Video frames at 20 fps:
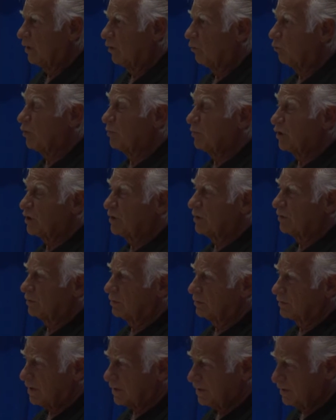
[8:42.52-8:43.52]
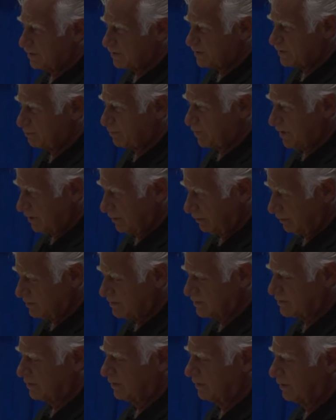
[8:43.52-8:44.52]
a woman called Innes
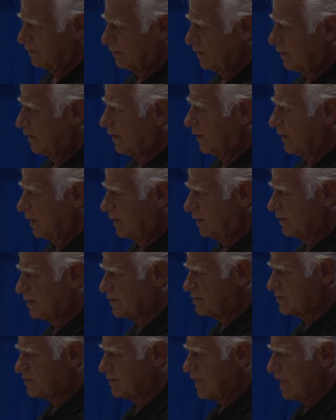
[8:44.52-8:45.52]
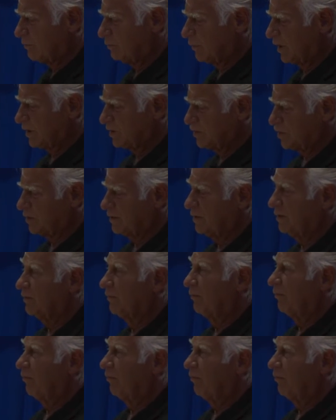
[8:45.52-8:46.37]
Pearse had established